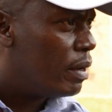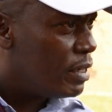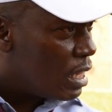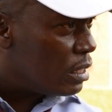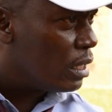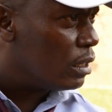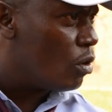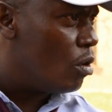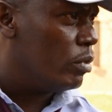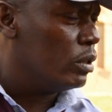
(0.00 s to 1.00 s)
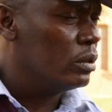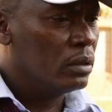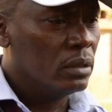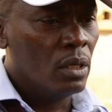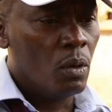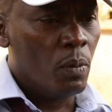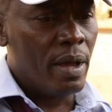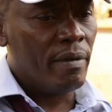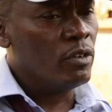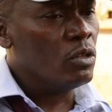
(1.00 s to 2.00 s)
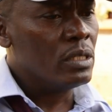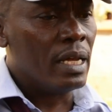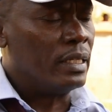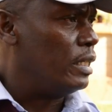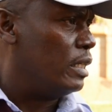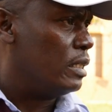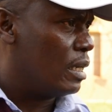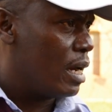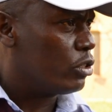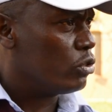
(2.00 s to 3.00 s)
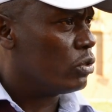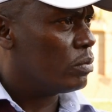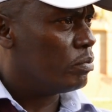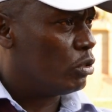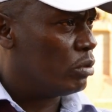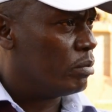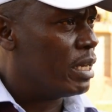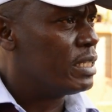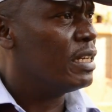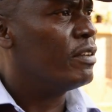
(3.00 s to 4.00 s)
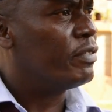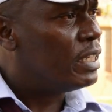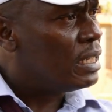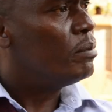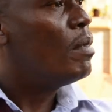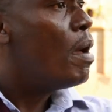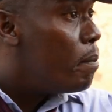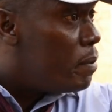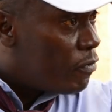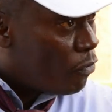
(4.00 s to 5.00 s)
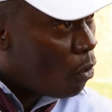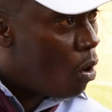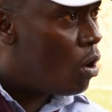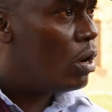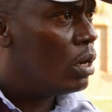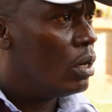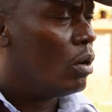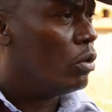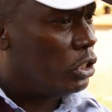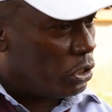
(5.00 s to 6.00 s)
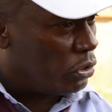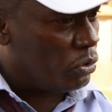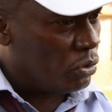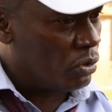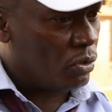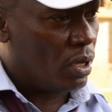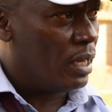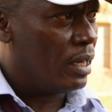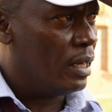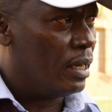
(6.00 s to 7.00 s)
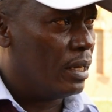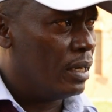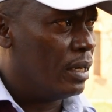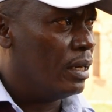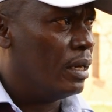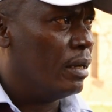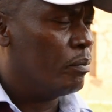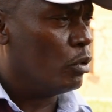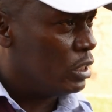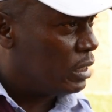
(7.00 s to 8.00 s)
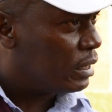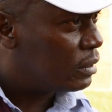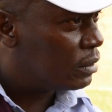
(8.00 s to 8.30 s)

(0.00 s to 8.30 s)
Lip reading: We have nothing in common. We have not had any interactions between myself and him before on issues politics.